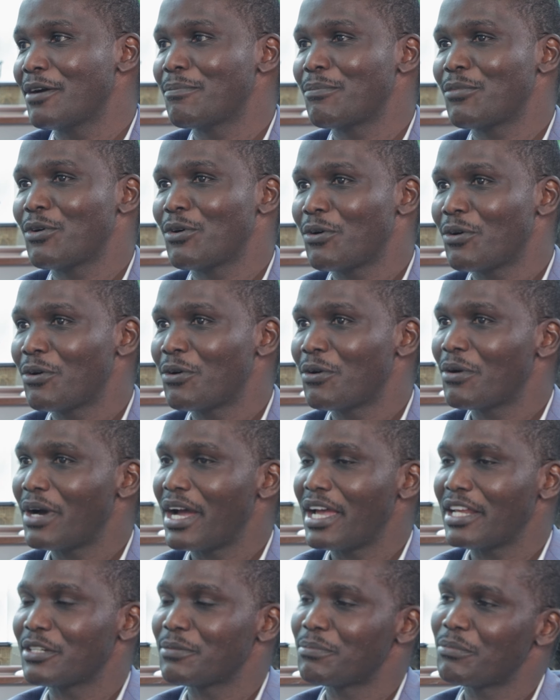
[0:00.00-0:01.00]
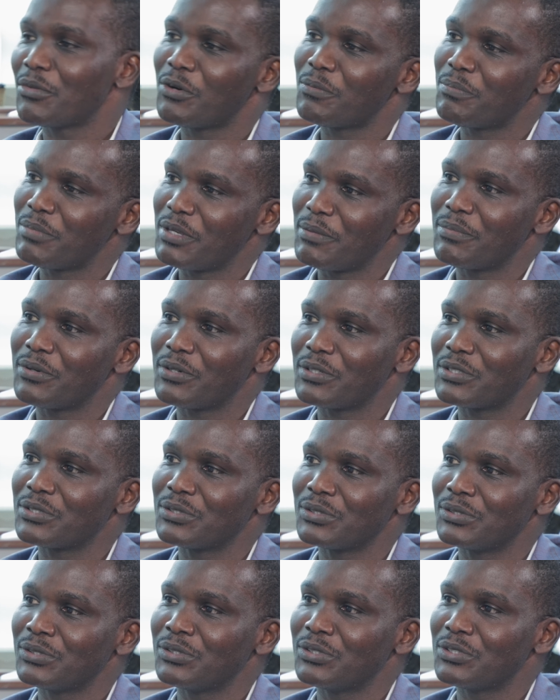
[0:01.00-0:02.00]
more and more people
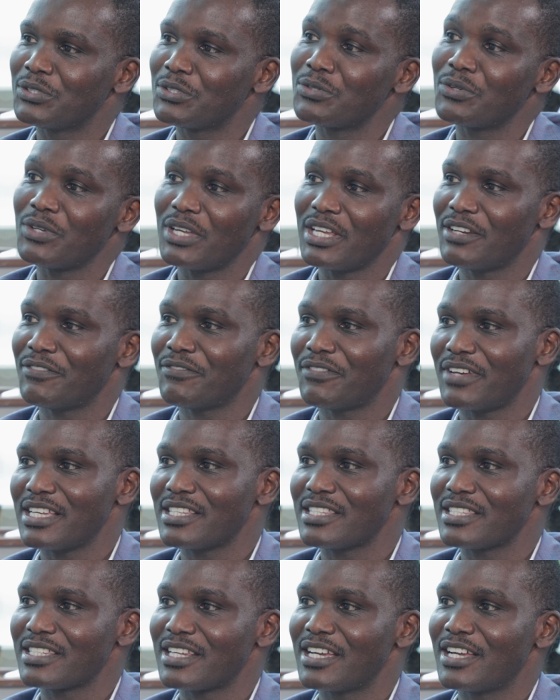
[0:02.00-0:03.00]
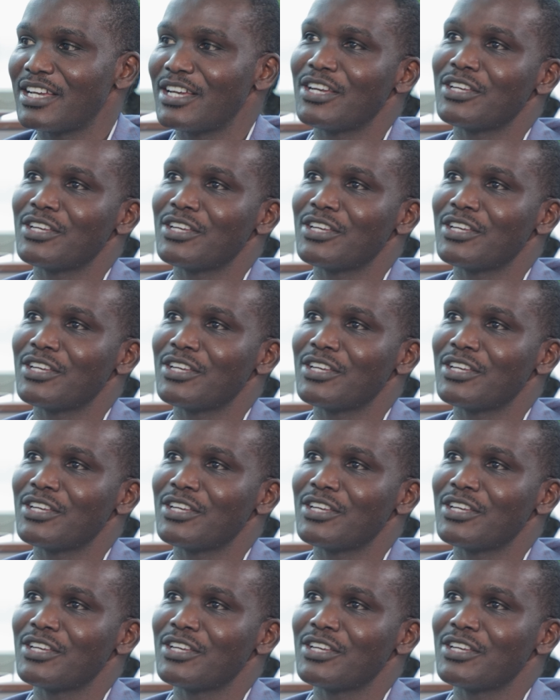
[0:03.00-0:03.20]
to invest.